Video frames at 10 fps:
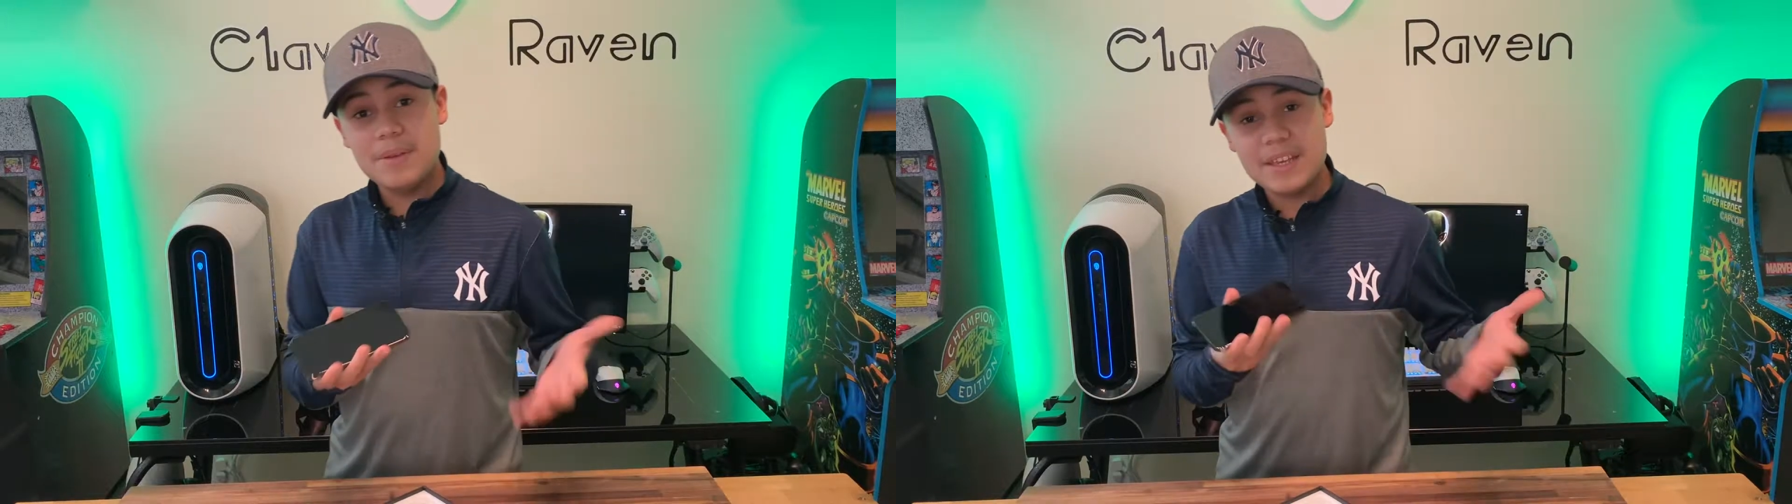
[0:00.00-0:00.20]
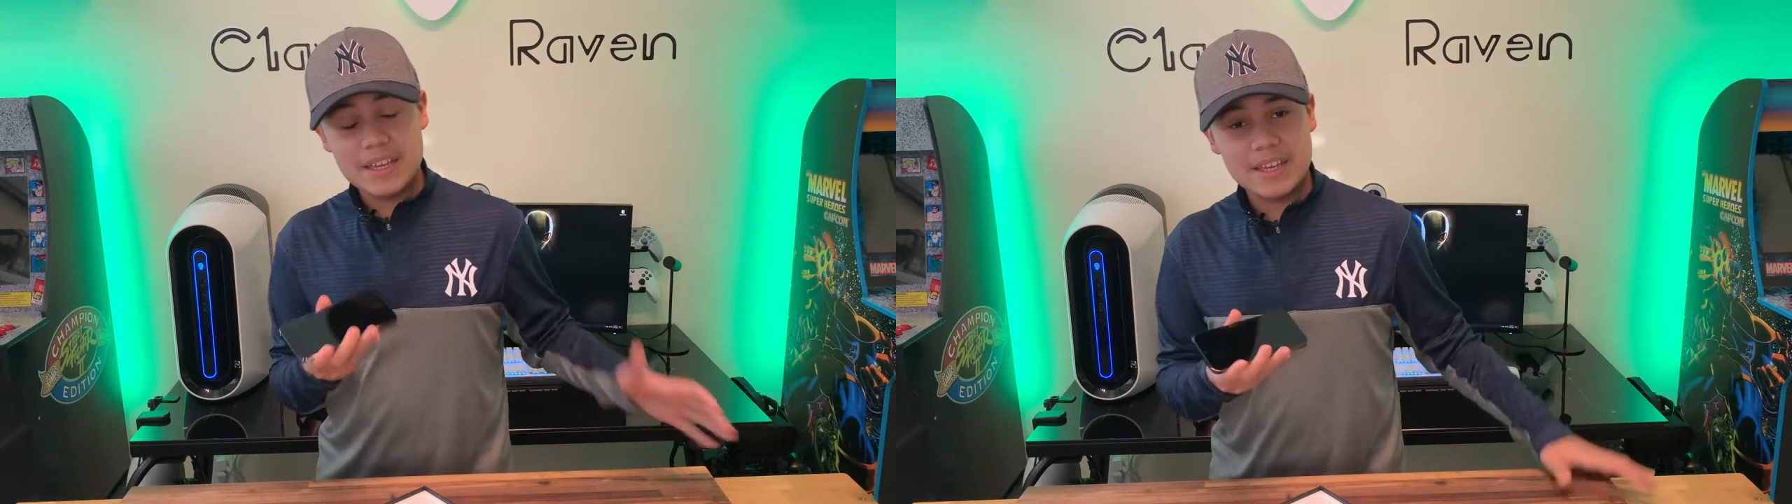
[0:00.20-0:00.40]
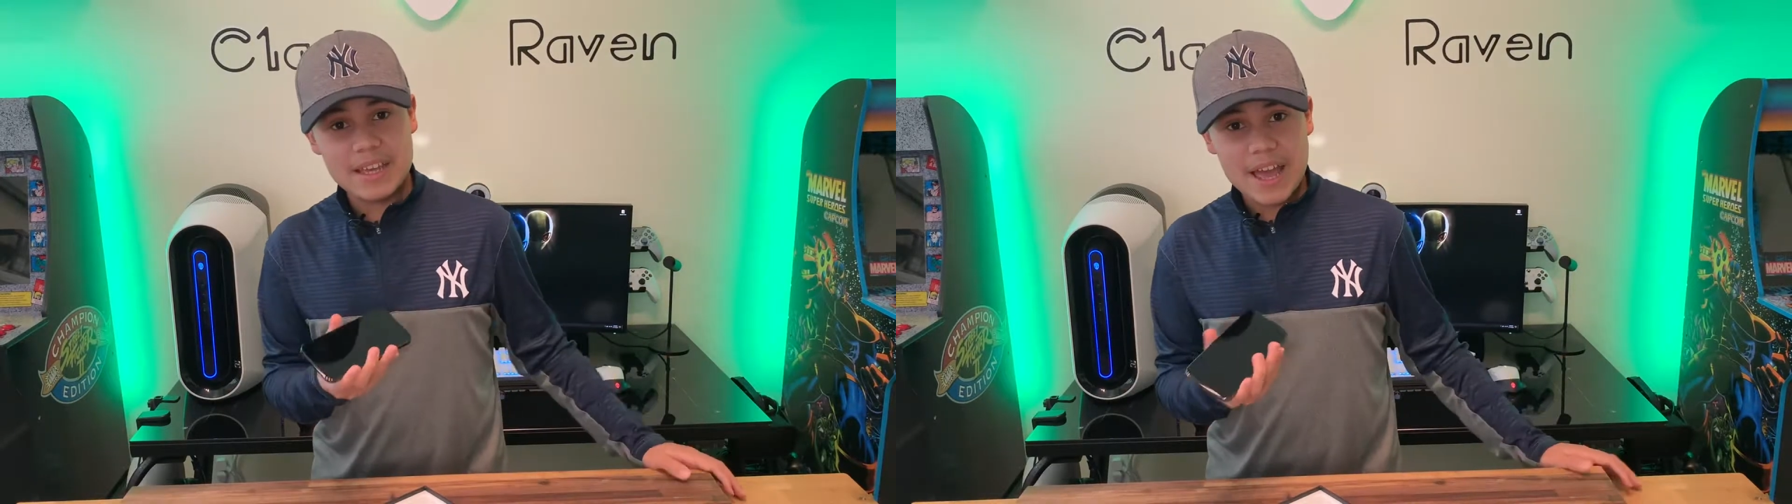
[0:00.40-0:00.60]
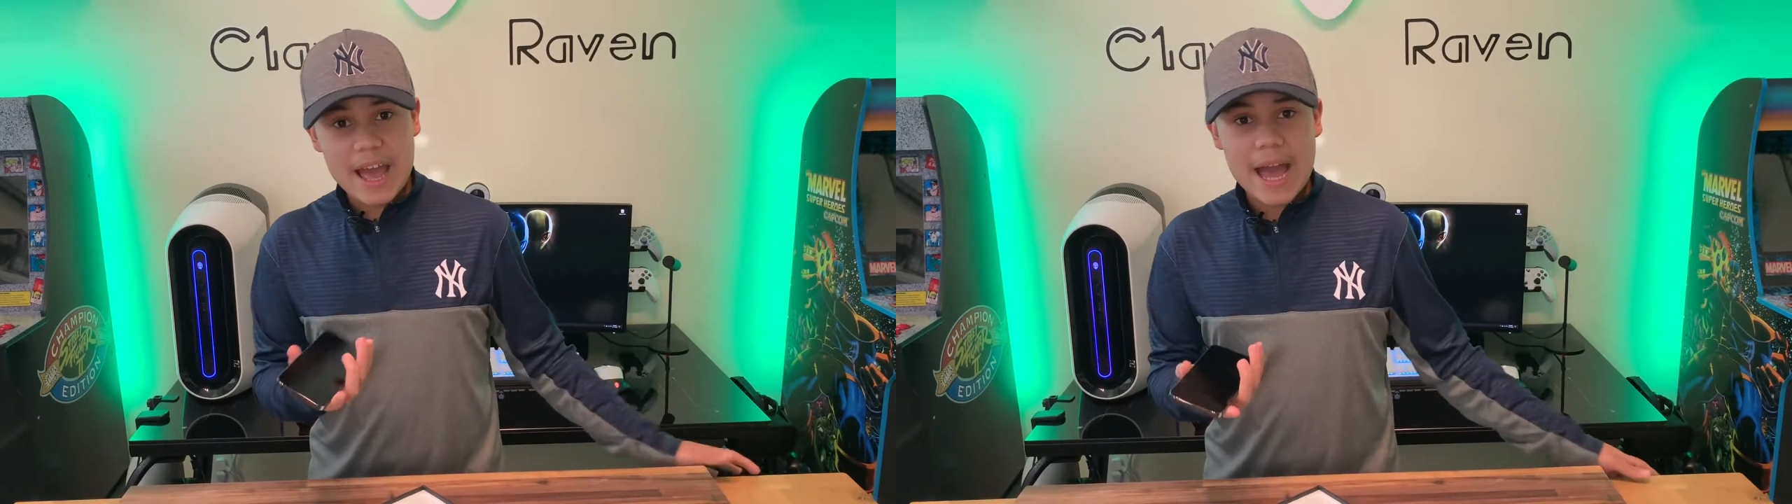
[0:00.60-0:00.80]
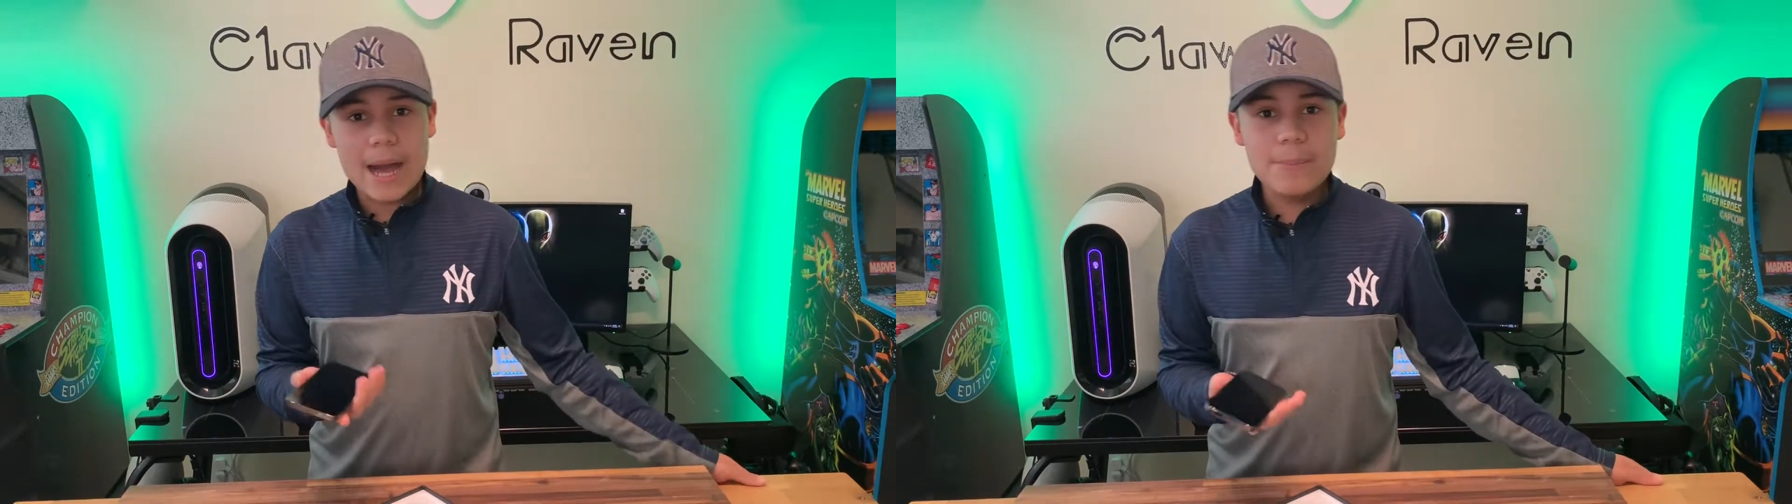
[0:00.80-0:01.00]
big
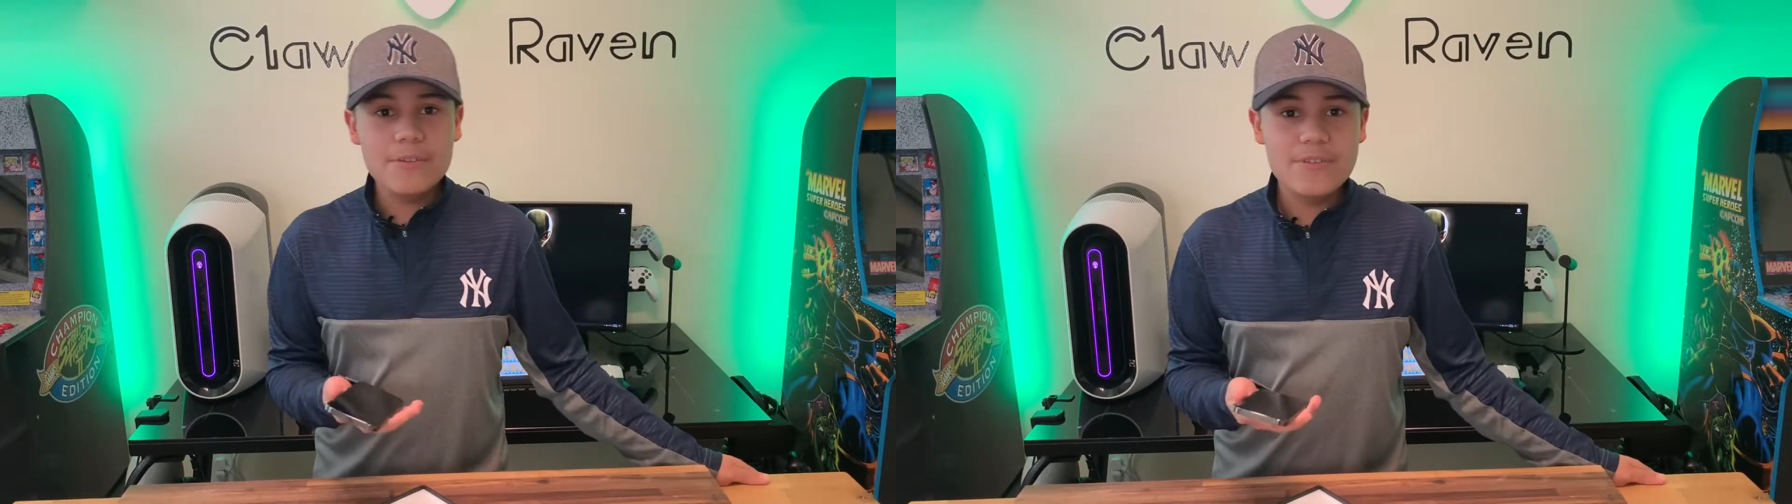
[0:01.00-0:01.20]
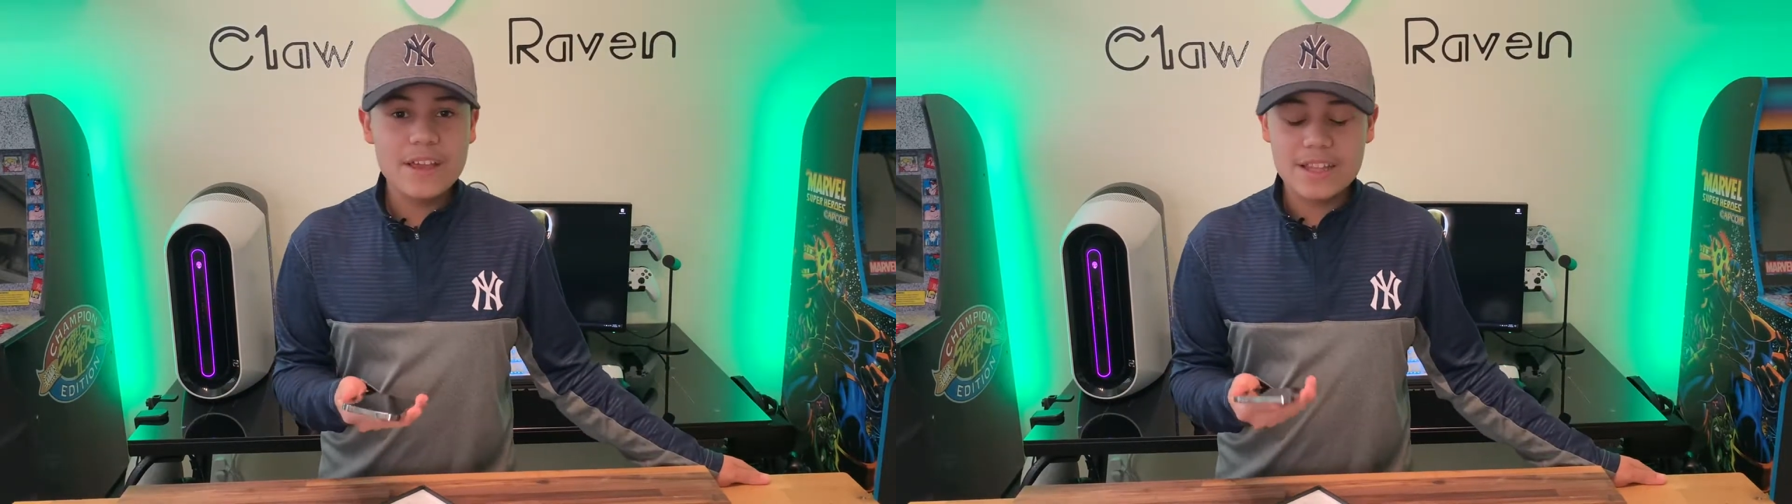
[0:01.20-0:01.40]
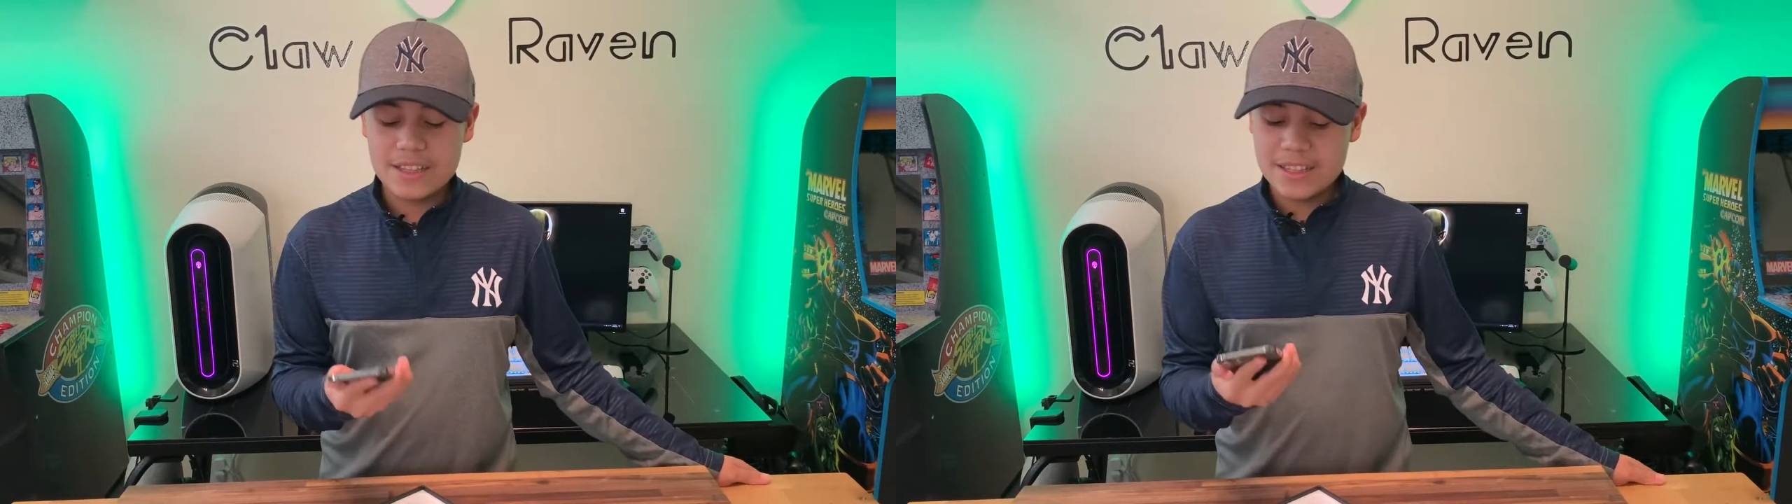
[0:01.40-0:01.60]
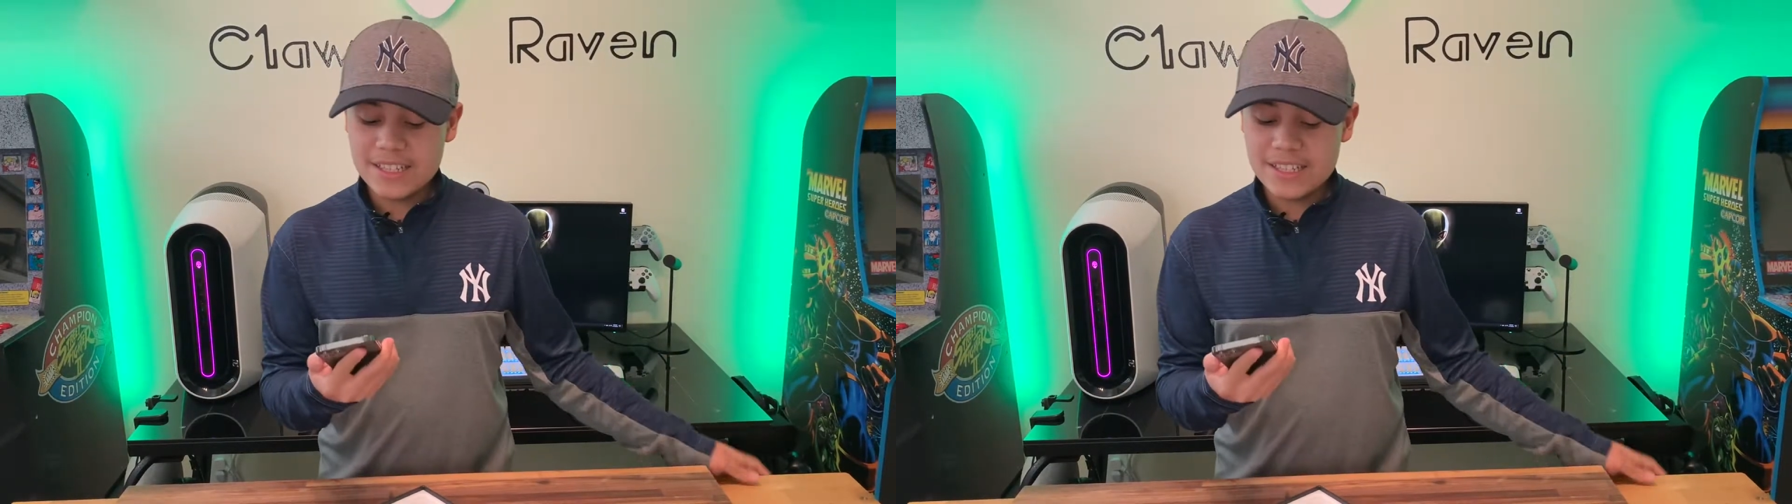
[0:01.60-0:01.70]
Apple fan,